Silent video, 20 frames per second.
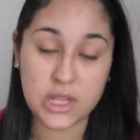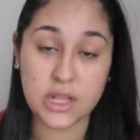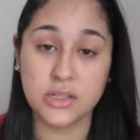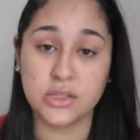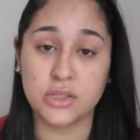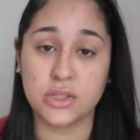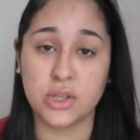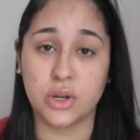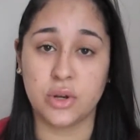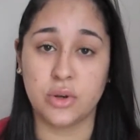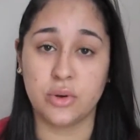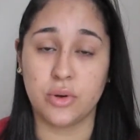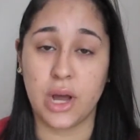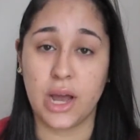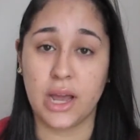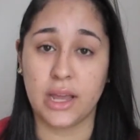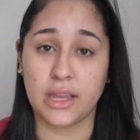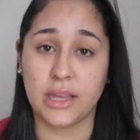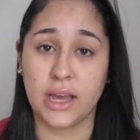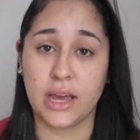So
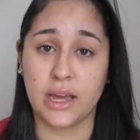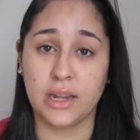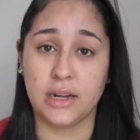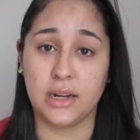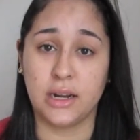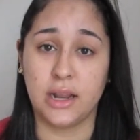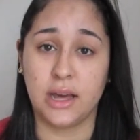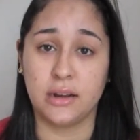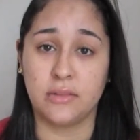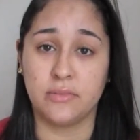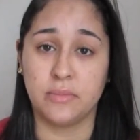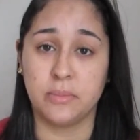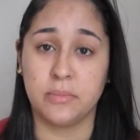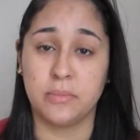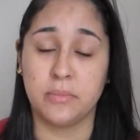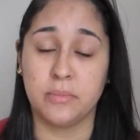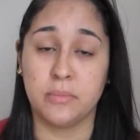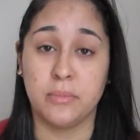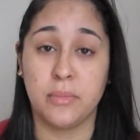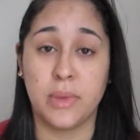I got a lot of
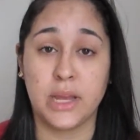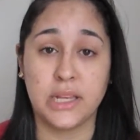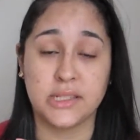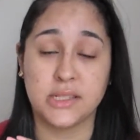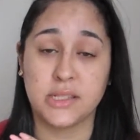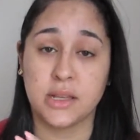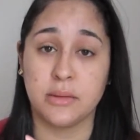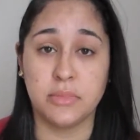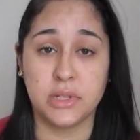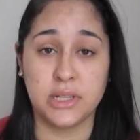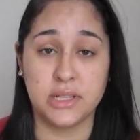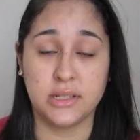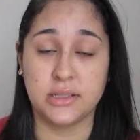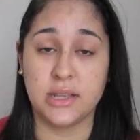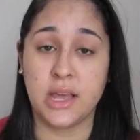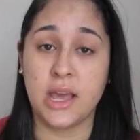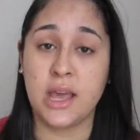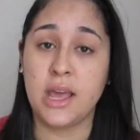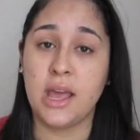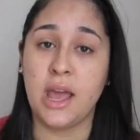my subbies
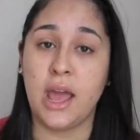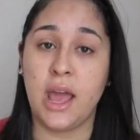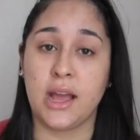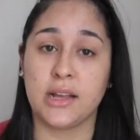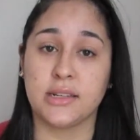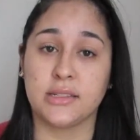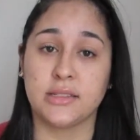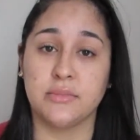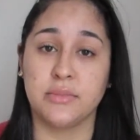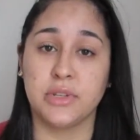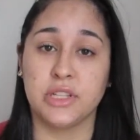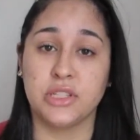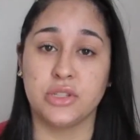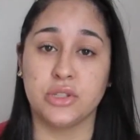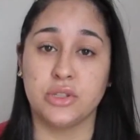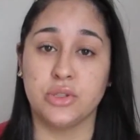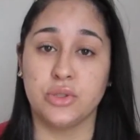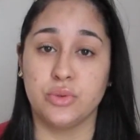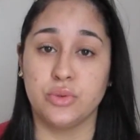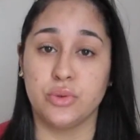asking me
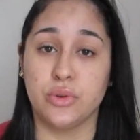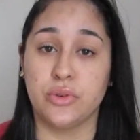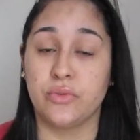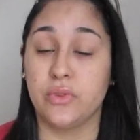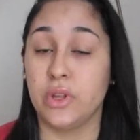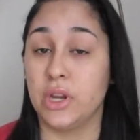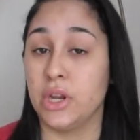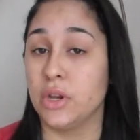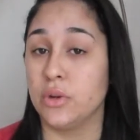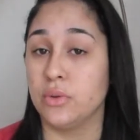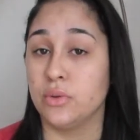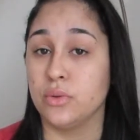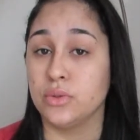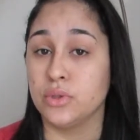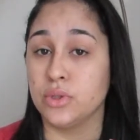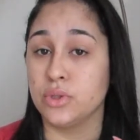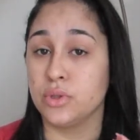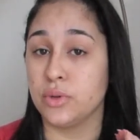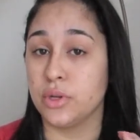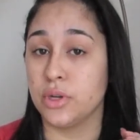to do a video
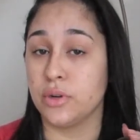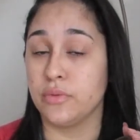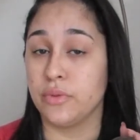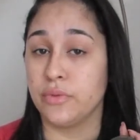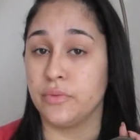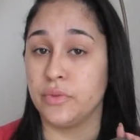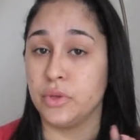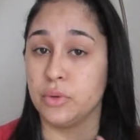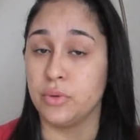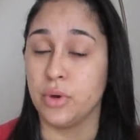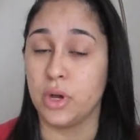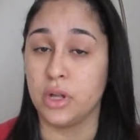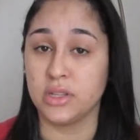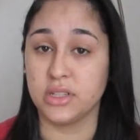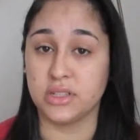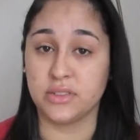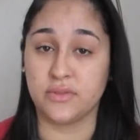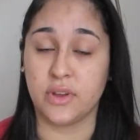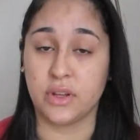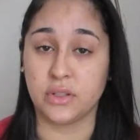doing a review on
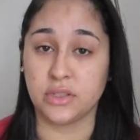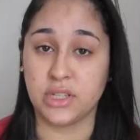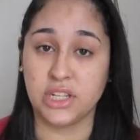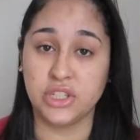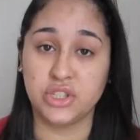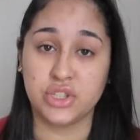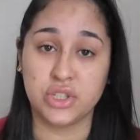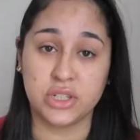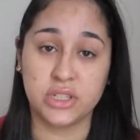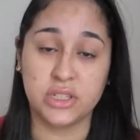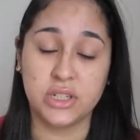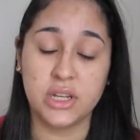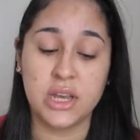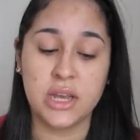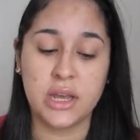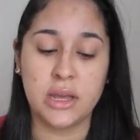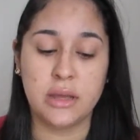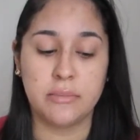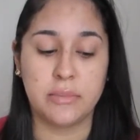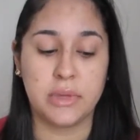this foundation,
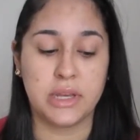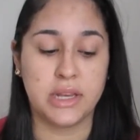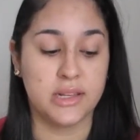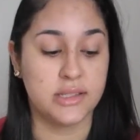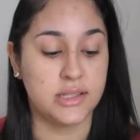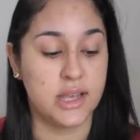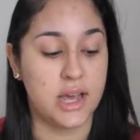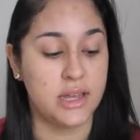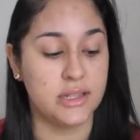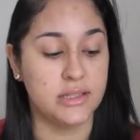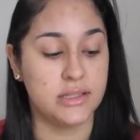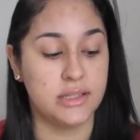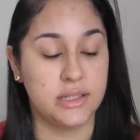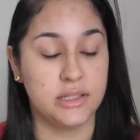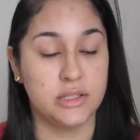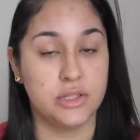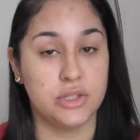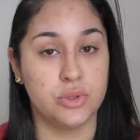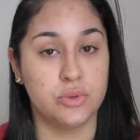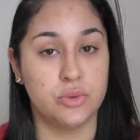because I
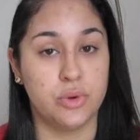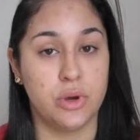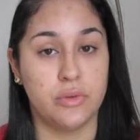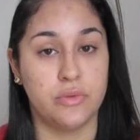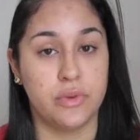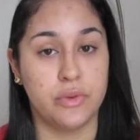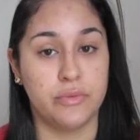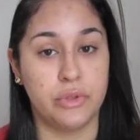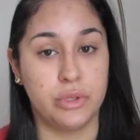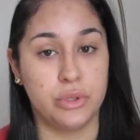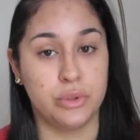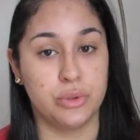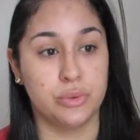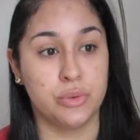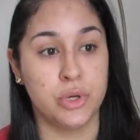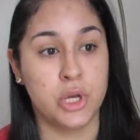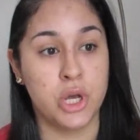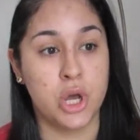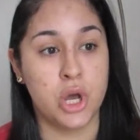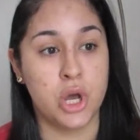did do a
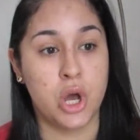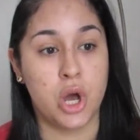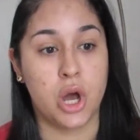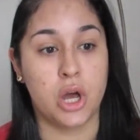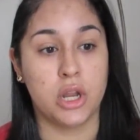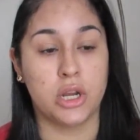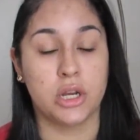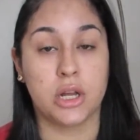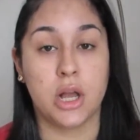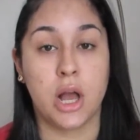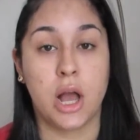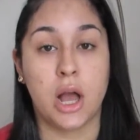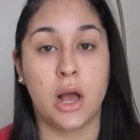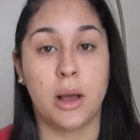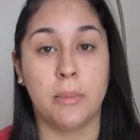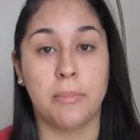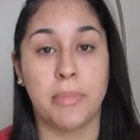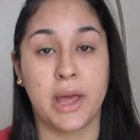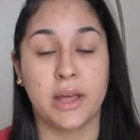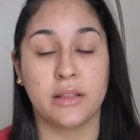review on a
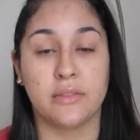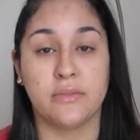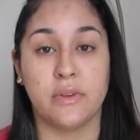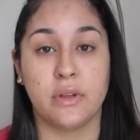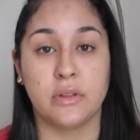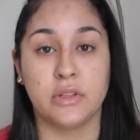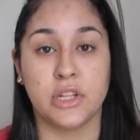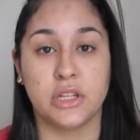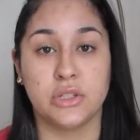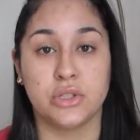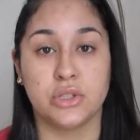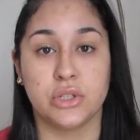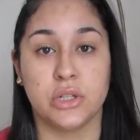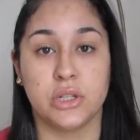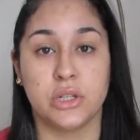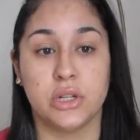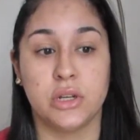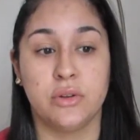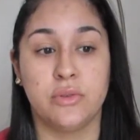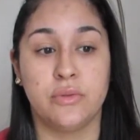compact
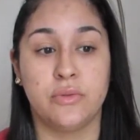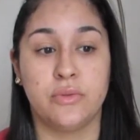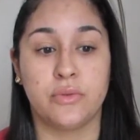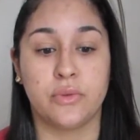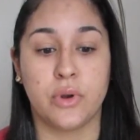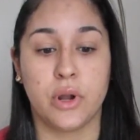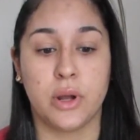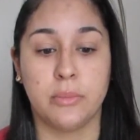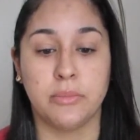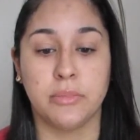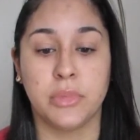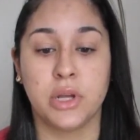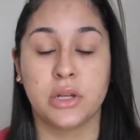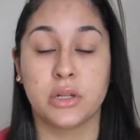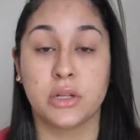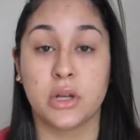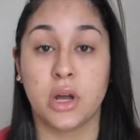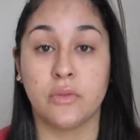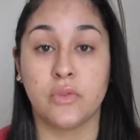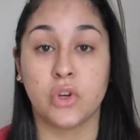foundation from
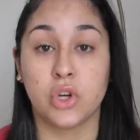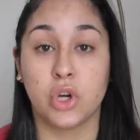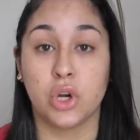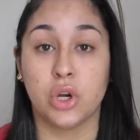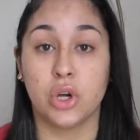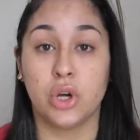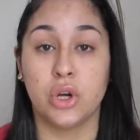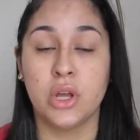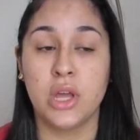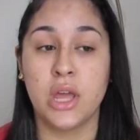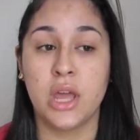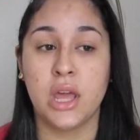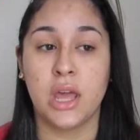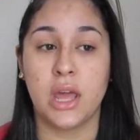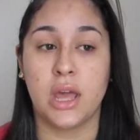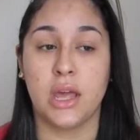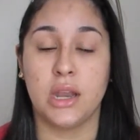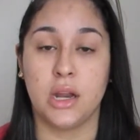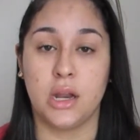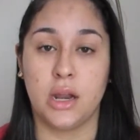CoverGirl
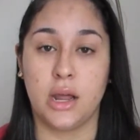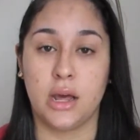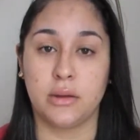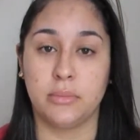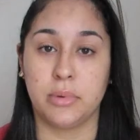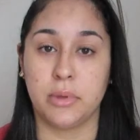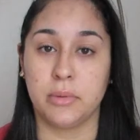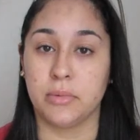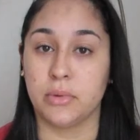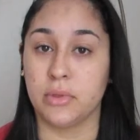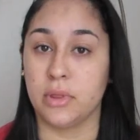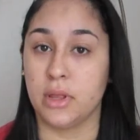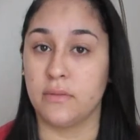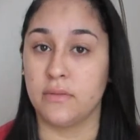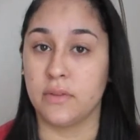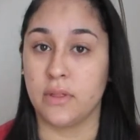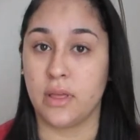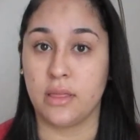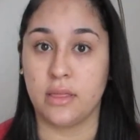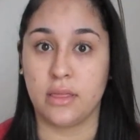and a lot of people
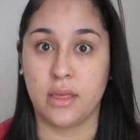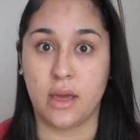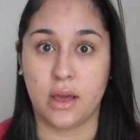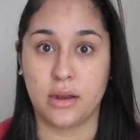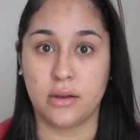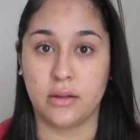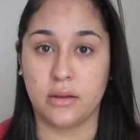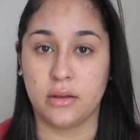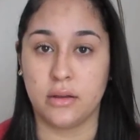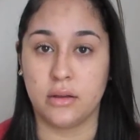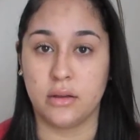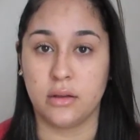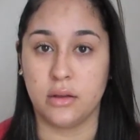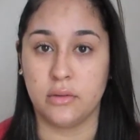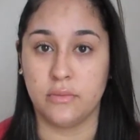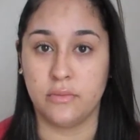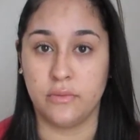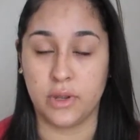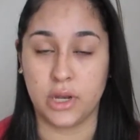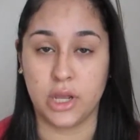loved that
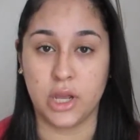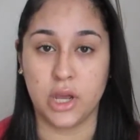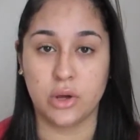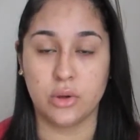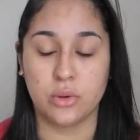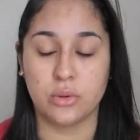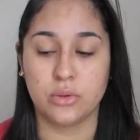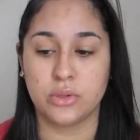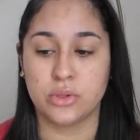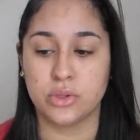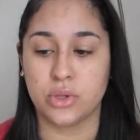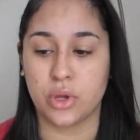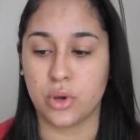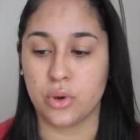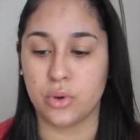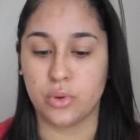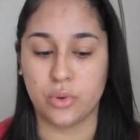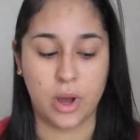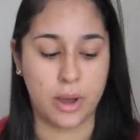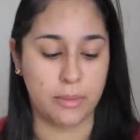video,
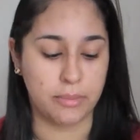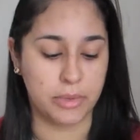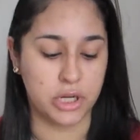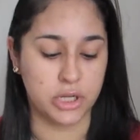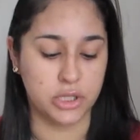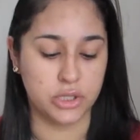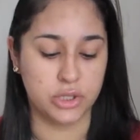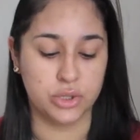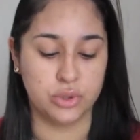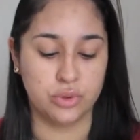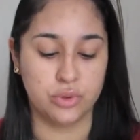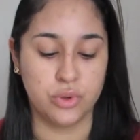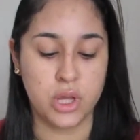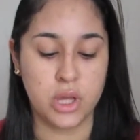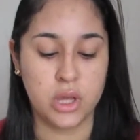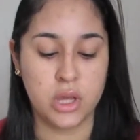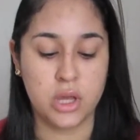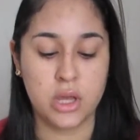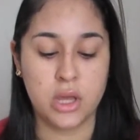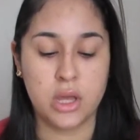so I'm gonna do
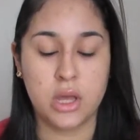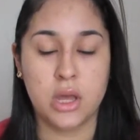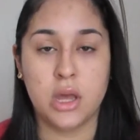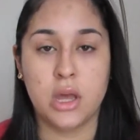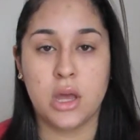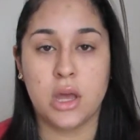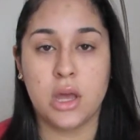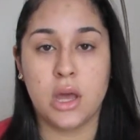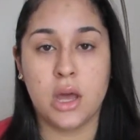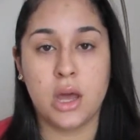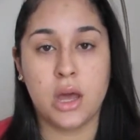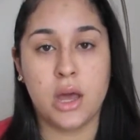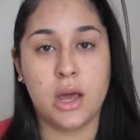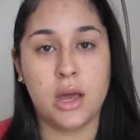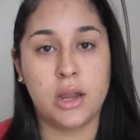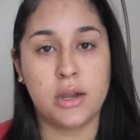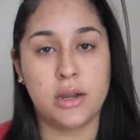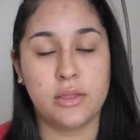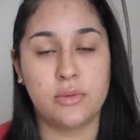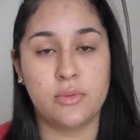
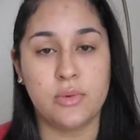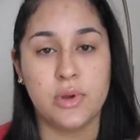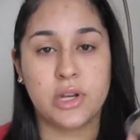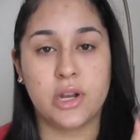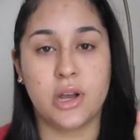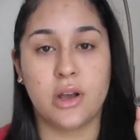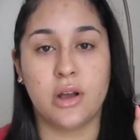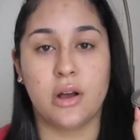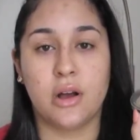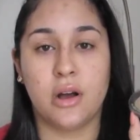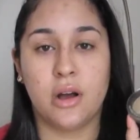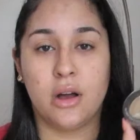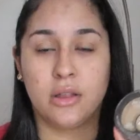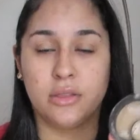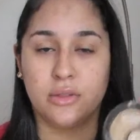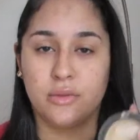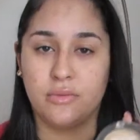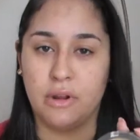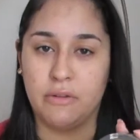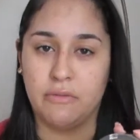another one on
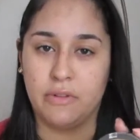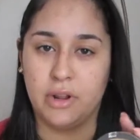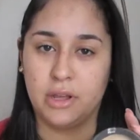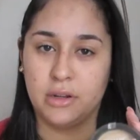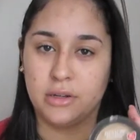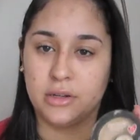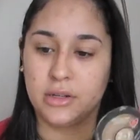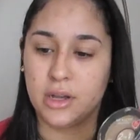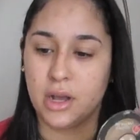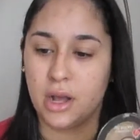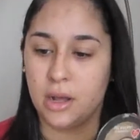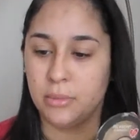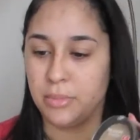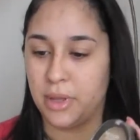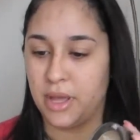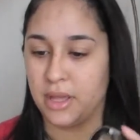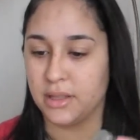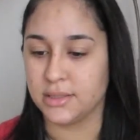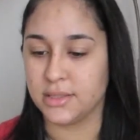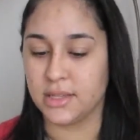the Revlon
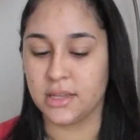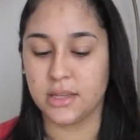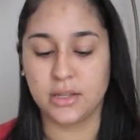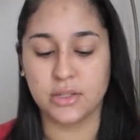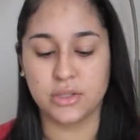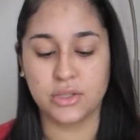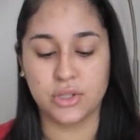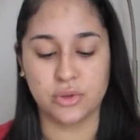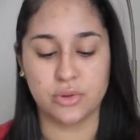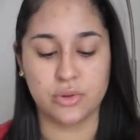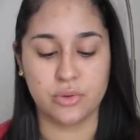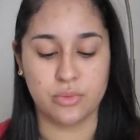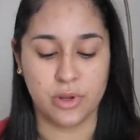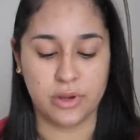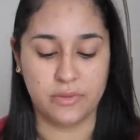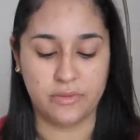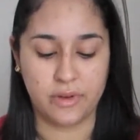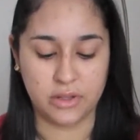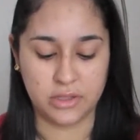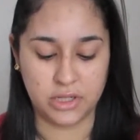compact
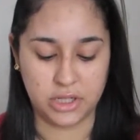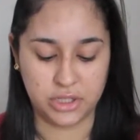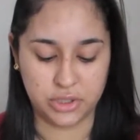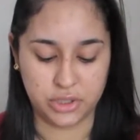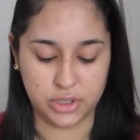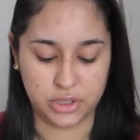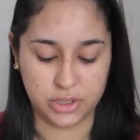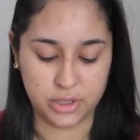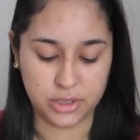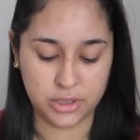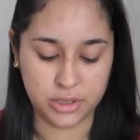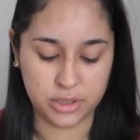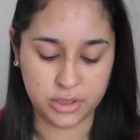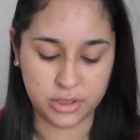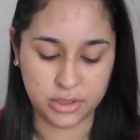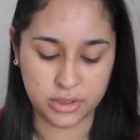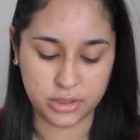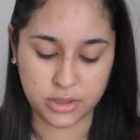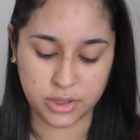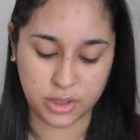2-in-1 foundation.
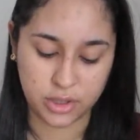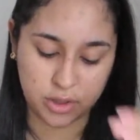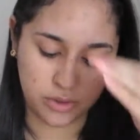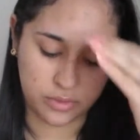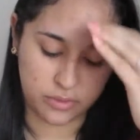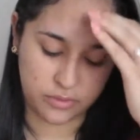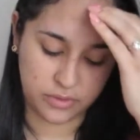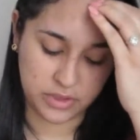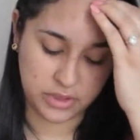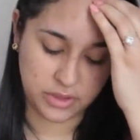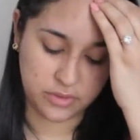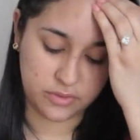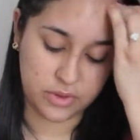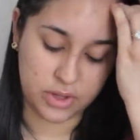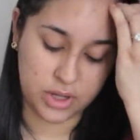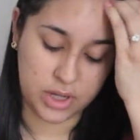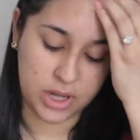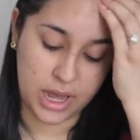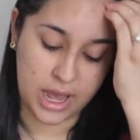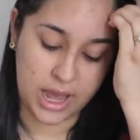So first of
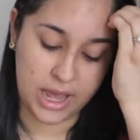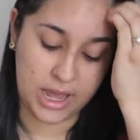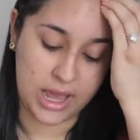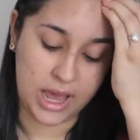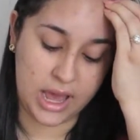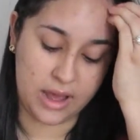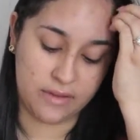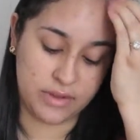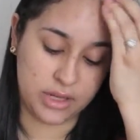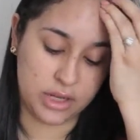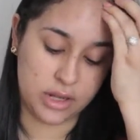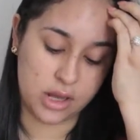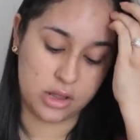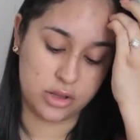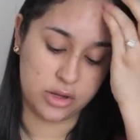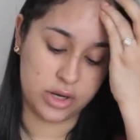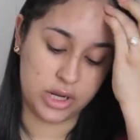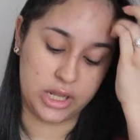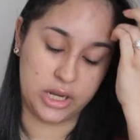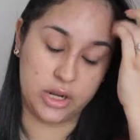all, I have the
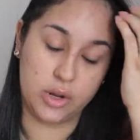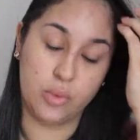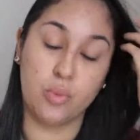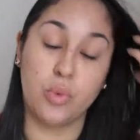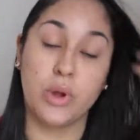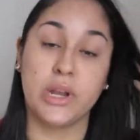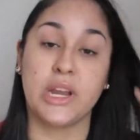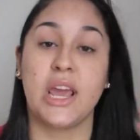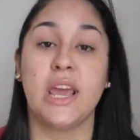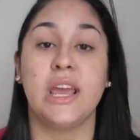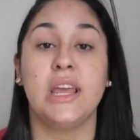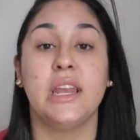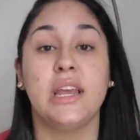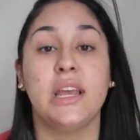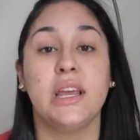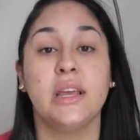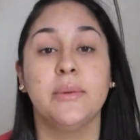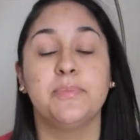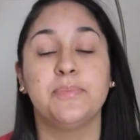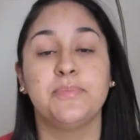color in
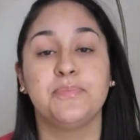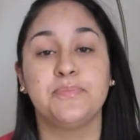180.